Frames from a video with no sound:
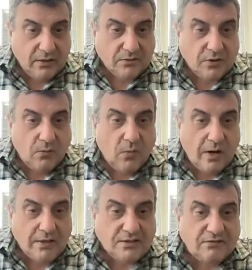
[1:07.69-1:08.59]
So
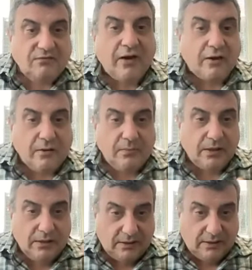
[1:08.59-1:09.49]
one is the
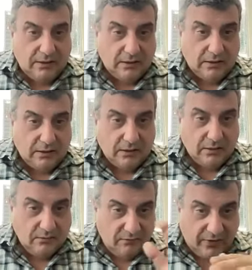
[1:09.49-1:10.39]
variability,
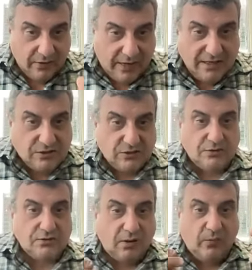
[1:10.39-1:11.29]
the
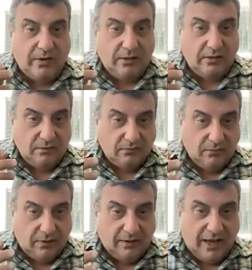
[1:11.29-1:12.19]
variations that we
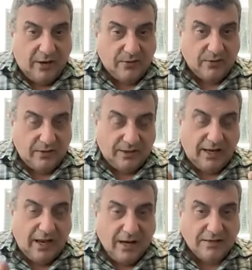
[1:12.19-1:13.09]
encounter in a
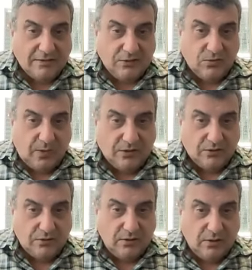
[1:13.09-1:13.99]
chaotic
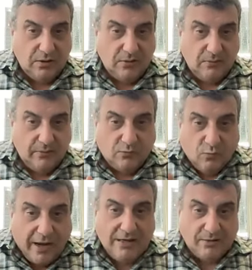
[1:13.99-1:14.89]
situation. They're
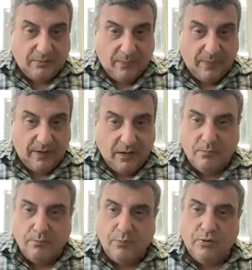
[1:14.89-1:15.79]
random. They're
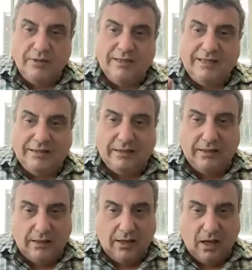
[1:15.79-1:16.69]

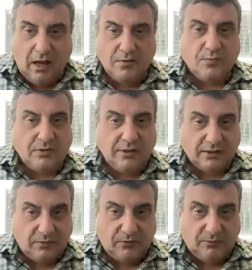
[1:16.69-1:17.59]
completely
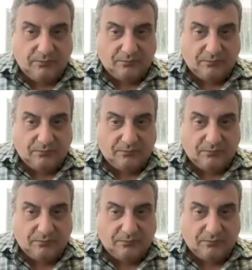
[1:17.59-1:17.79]
unpredictable.